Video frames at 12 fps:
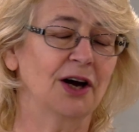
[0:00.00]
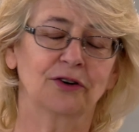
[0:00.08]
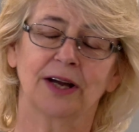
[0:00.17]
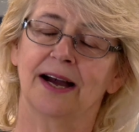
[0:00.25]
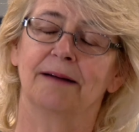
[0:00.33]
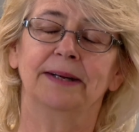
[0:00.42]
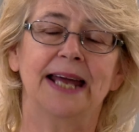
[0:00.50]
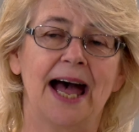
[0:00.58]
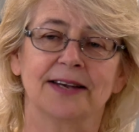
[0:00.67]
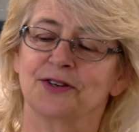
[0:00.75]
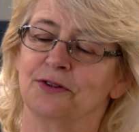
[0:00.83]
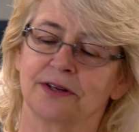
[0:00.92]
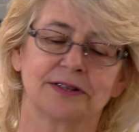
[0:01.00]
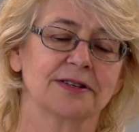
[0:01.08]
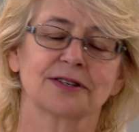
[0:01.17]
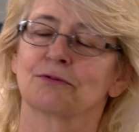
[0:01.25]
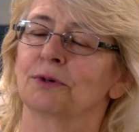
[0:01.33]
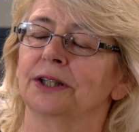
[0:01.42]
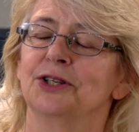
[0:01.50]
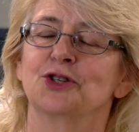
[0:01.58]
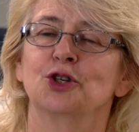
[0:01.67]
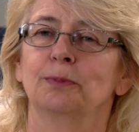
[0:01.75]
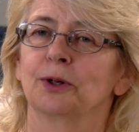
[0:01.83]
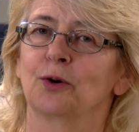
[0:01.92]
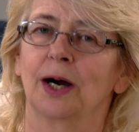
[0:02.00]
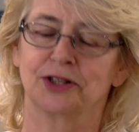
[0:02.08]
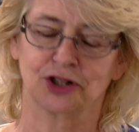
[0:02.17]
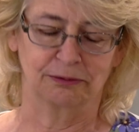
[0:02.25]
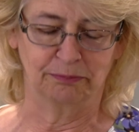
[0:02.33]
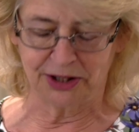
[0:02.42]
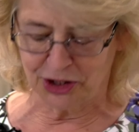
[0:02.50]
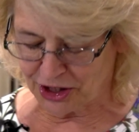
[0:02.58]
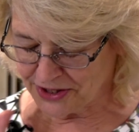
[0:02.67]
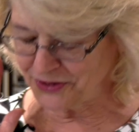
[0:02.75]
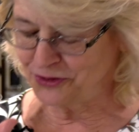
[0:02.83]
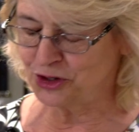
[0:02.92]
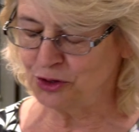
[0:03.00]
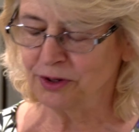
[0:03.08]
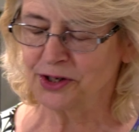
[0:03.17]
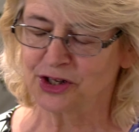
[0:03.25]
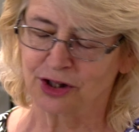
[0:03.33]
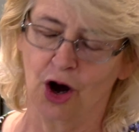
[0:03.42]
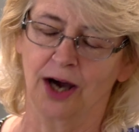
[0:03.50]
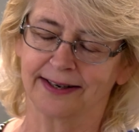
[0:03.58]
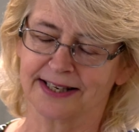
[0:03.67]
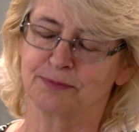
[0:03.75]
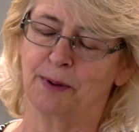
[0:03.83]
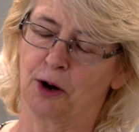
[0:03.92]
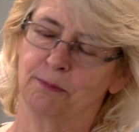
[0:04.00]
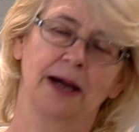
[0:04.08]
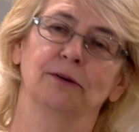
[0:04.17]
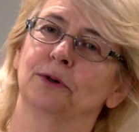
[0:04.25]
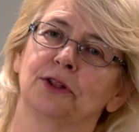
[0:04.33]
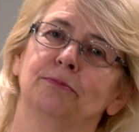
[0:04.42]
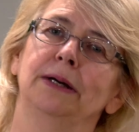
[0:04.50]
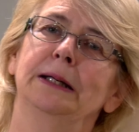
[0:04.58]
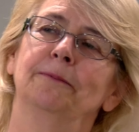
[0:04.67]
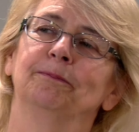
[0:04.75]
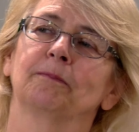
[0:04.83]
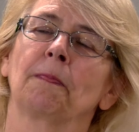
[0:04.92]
Okay, I'm going to ask you, this is a really stupid question, but just do this thought experiment with me.